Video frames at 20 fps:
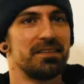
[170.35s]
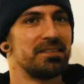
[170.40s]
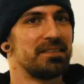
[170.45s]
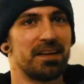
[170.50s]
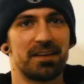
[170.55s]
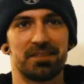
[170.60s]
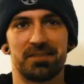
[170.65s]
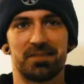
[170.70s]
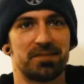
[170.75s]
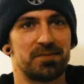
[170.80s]

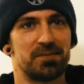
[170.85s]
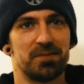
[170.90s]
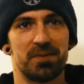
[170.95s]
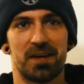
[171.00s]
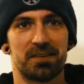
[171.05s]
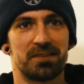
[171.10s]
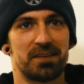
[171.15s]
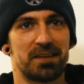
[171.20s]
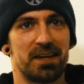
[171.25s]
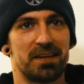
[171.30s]
That's
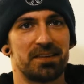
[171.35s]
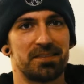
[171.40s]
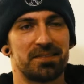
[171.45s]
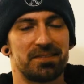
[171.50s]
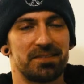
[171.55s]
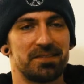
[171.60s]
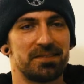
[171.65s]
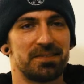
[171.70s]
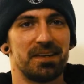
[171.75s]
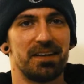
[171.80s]
not the case.
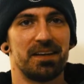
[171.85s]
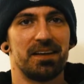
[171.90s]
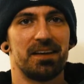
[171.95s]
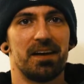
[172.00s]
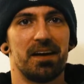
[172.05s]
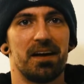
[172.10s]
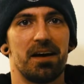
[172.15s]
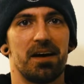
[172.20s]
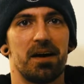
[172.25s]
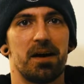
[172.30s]

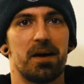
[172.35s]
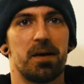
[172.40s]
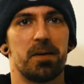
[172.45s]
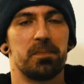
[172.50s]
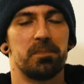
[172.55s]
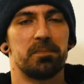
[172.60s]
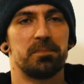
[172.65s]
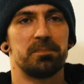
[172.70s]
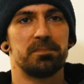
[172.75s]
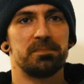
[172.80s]

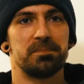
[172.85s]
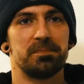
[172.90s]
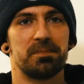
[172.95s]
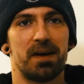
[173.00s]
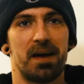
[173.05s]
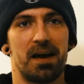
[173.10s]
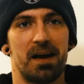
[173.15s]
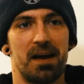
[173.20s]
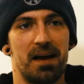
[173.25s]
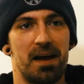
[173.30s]
I
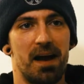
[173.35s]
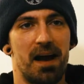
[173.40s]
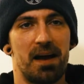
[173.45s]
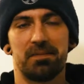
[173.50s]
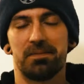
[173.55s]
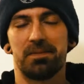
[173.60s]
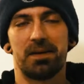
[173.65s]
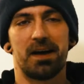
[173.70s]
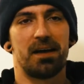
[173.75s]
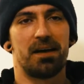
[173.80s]

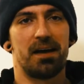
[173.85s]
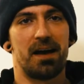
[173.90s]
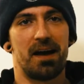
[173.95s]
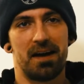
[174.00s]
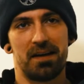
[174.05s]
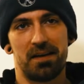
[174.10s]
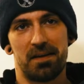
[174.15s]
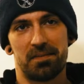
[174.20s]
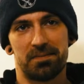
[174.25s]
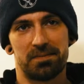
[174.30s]

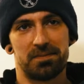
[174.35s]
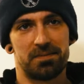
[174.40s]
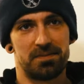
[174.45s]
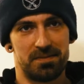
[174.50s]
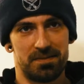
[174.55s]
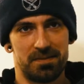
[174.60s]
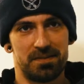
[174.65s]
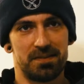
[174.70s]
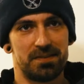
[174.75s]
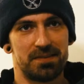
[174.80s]
have
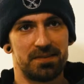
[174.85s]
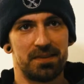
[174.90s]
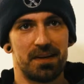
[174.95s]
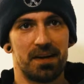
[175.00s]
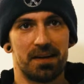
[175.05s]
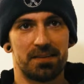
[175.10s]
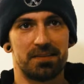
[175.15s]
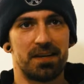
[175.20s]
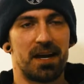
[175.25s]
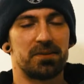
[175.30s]

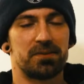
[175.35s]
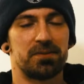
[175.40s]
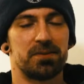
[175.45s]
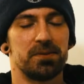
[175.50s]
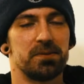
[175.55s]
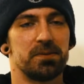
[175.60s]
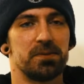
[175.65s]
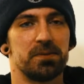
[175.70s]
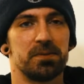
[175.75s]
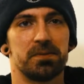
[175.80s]
a
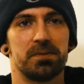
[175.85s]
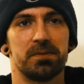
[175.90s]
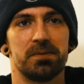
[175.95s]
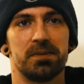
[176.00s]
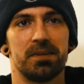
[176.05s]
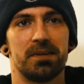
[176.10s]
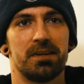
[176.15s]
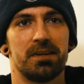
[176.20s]
tattoo,